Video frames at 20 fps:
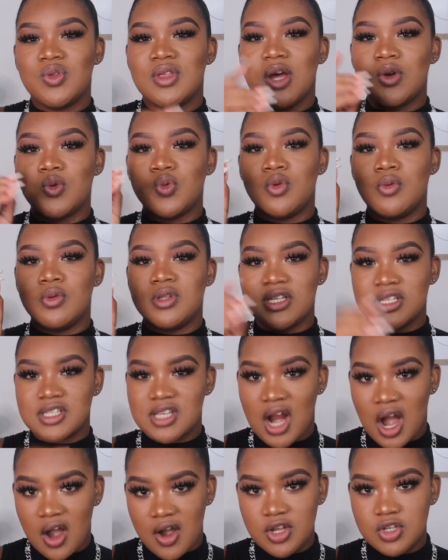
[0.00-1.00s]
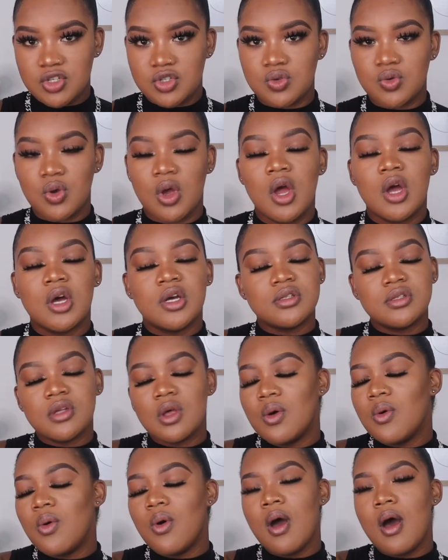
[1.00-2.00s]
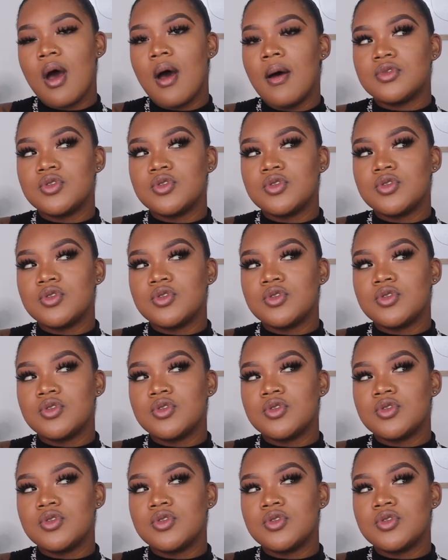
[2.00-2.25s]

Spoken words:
that will discourage you. So